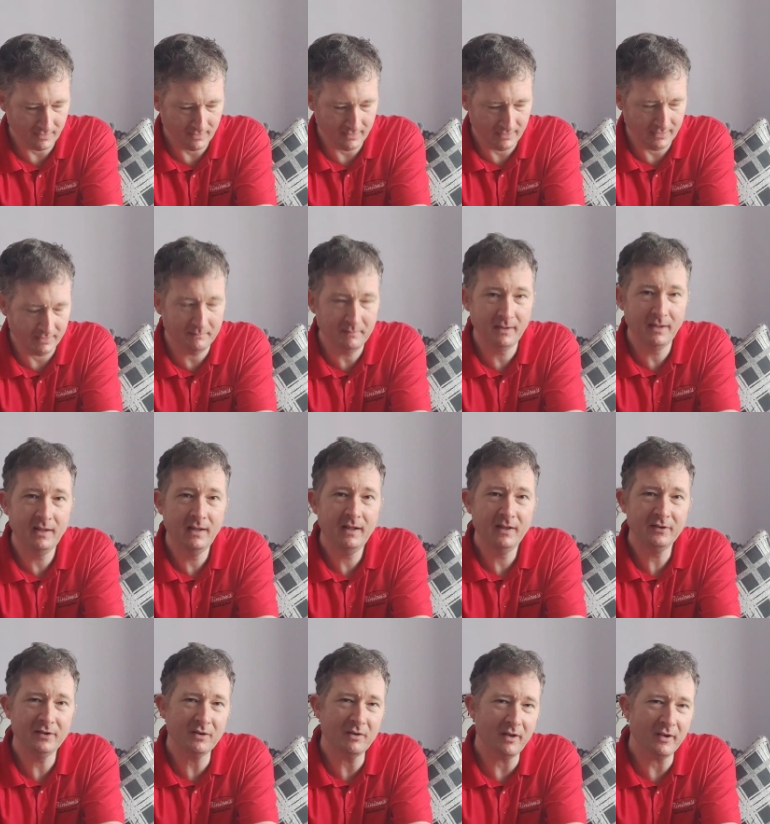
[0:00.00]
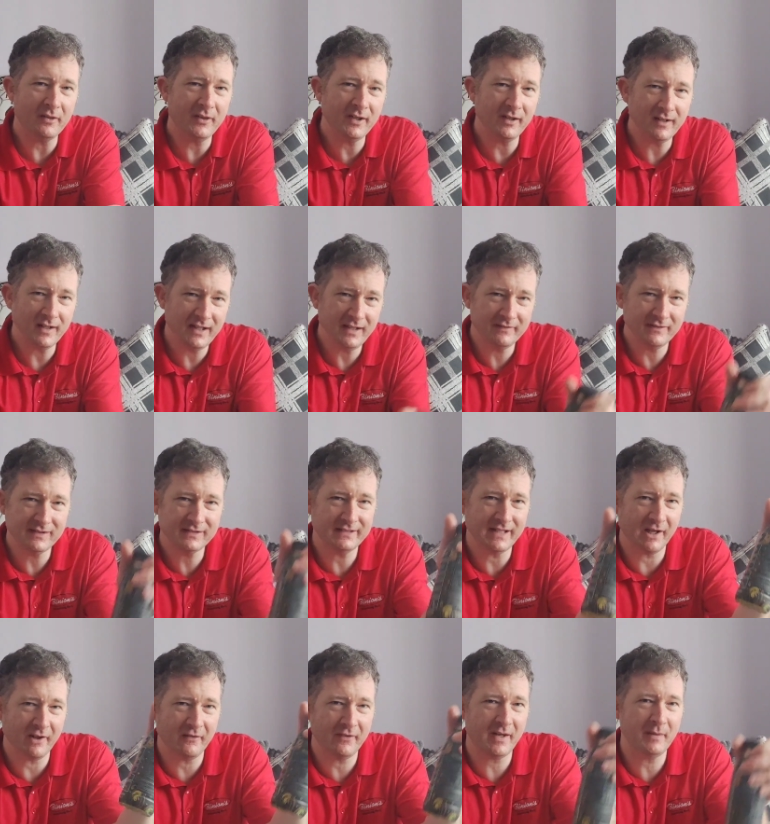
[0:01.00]
Uh, Do you know, I think I can even
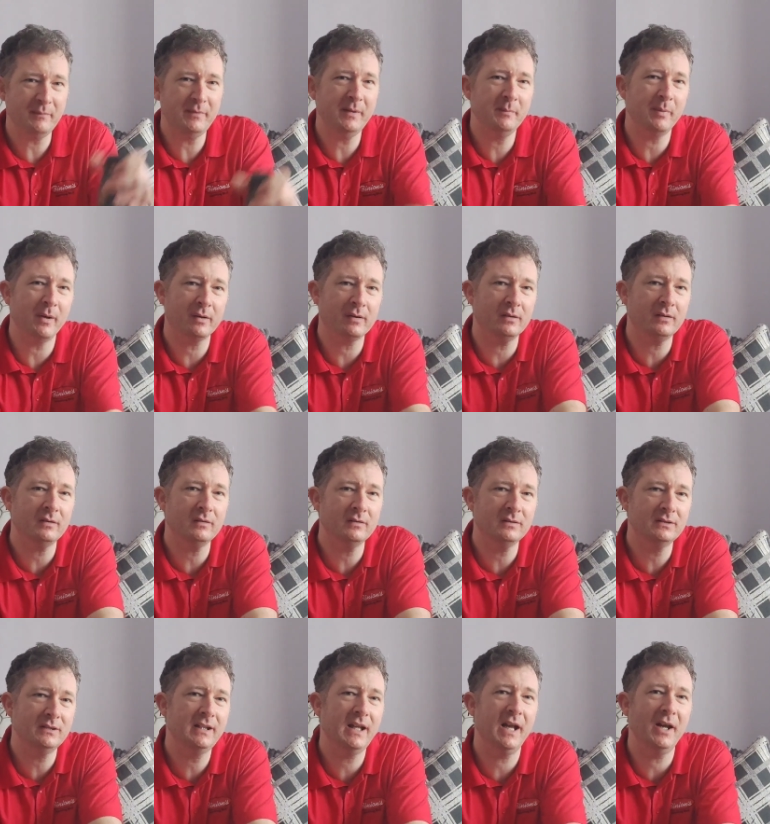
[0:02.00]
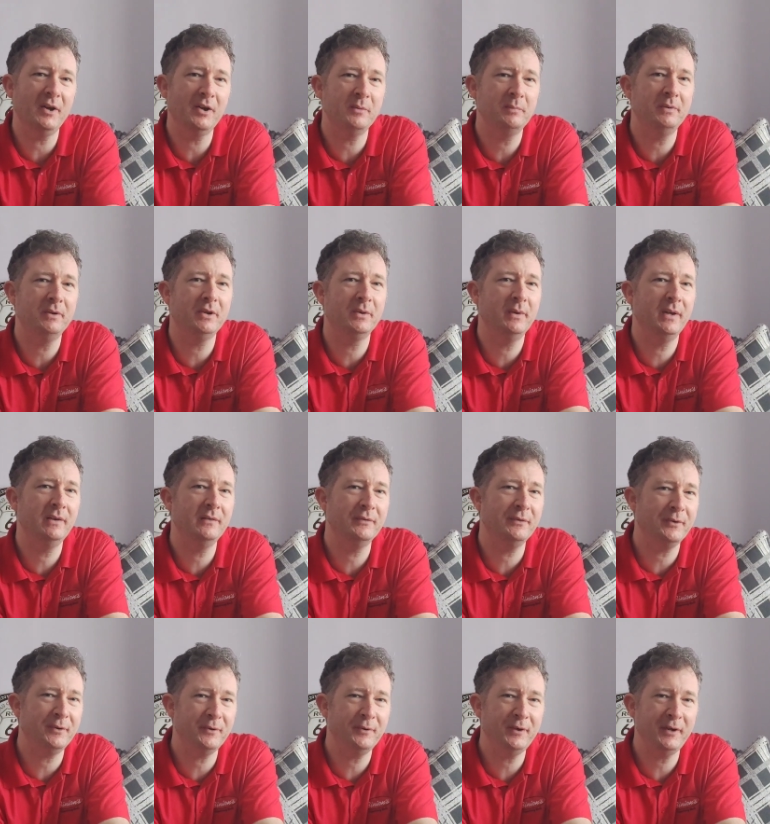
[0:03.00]
sell the empty bottles and get a couple of quid
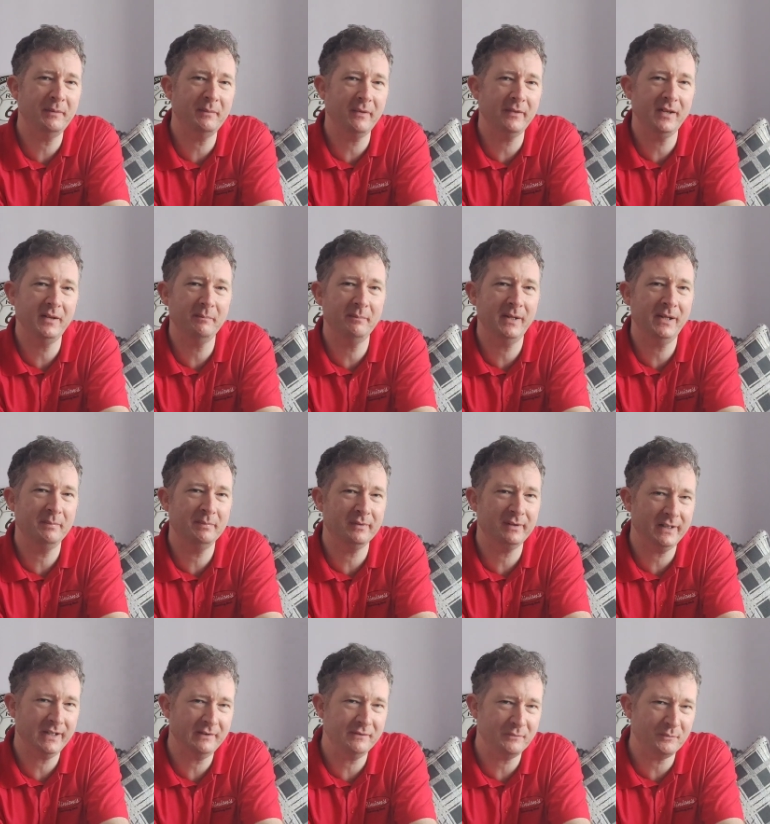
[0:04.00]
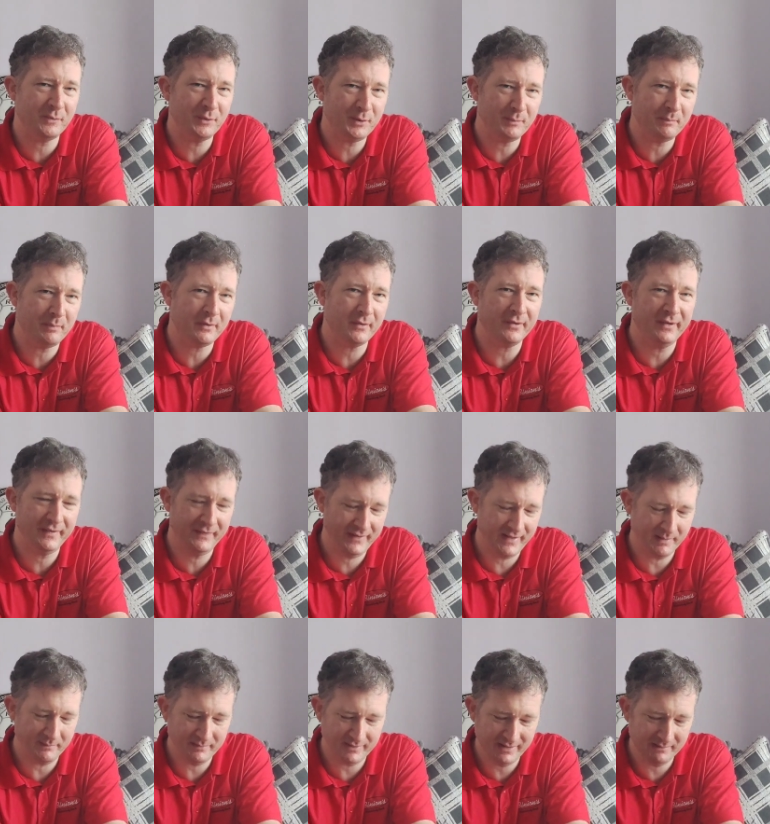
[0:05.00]
for them. I think people even want to buy
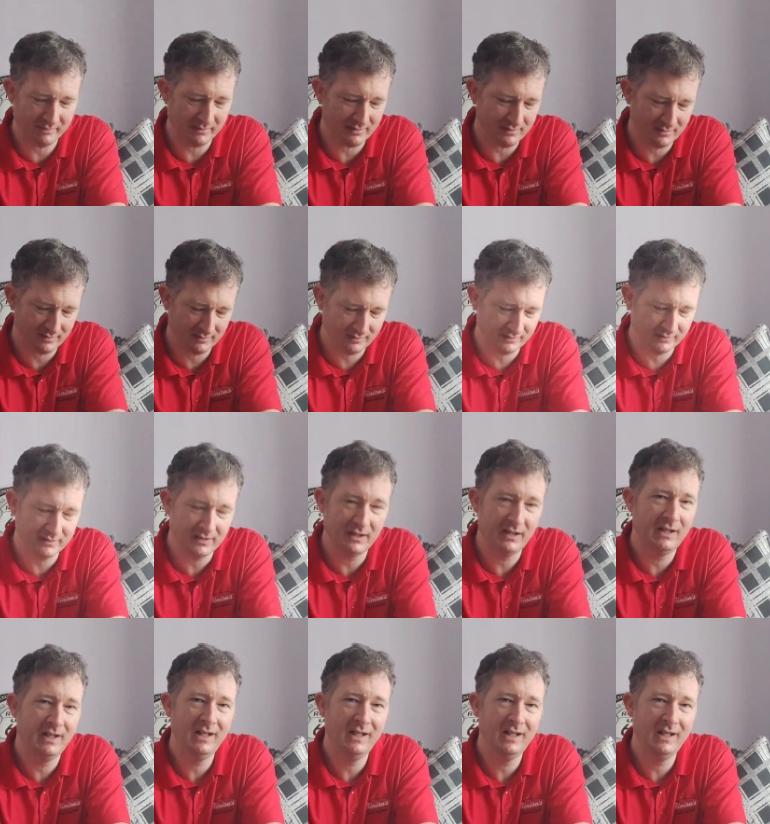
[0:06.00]
the empty bottles.